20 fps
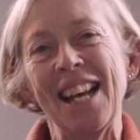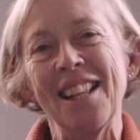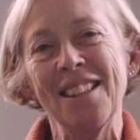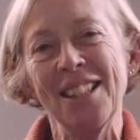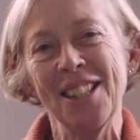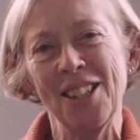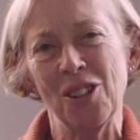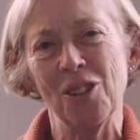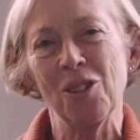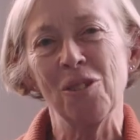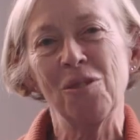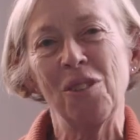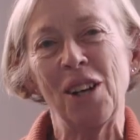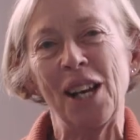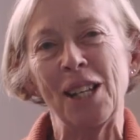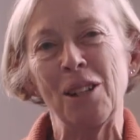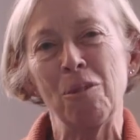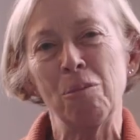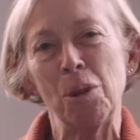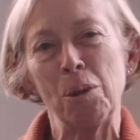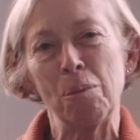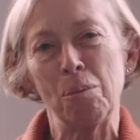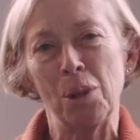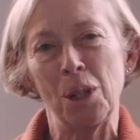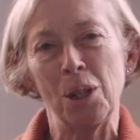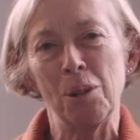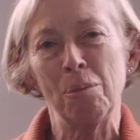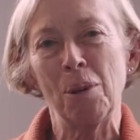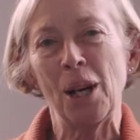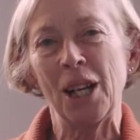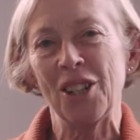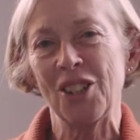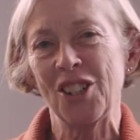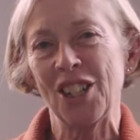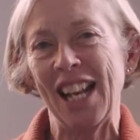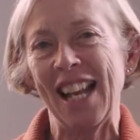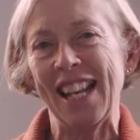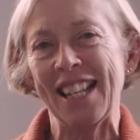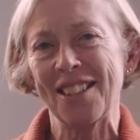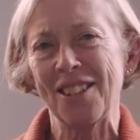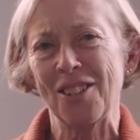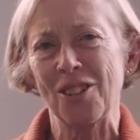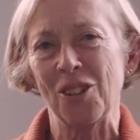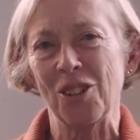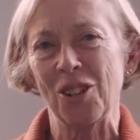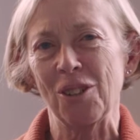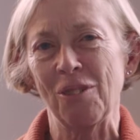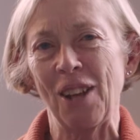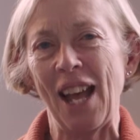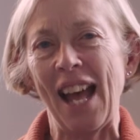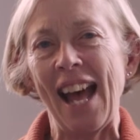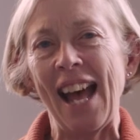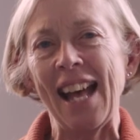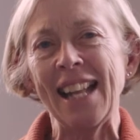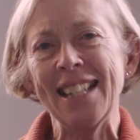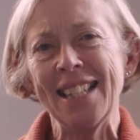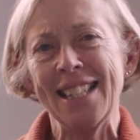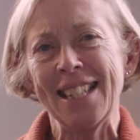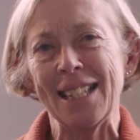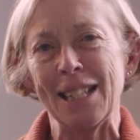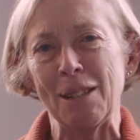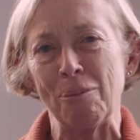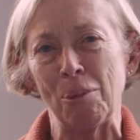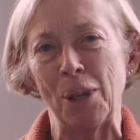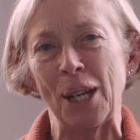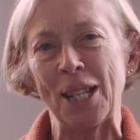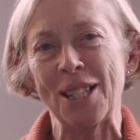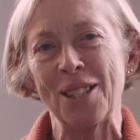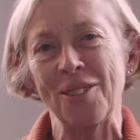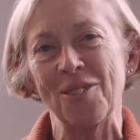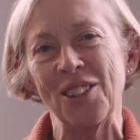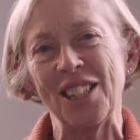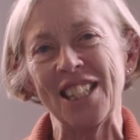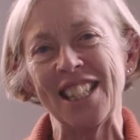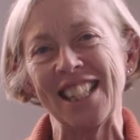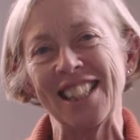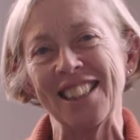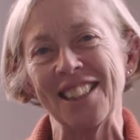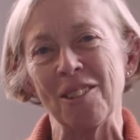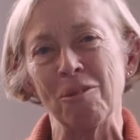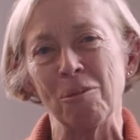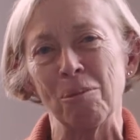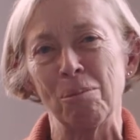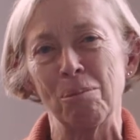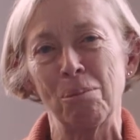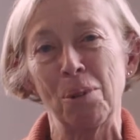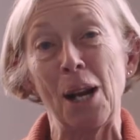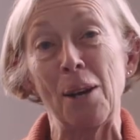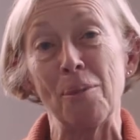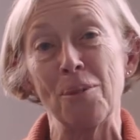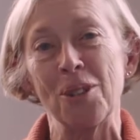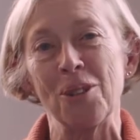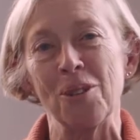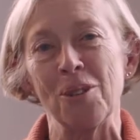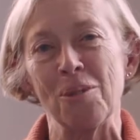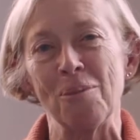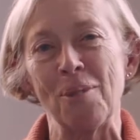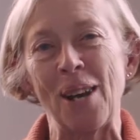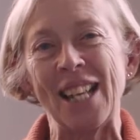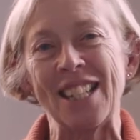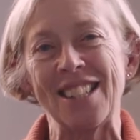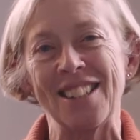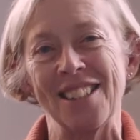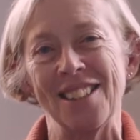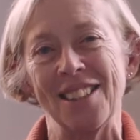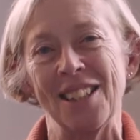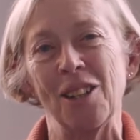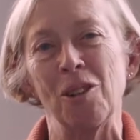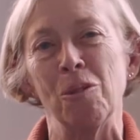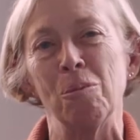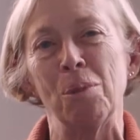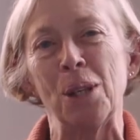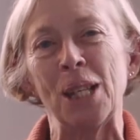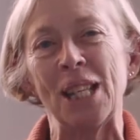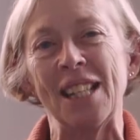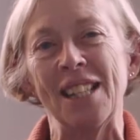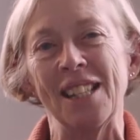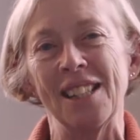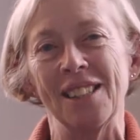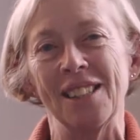I think you'll find people are much less sort of anti-breastfeeding than perhaps you imagine they'll be.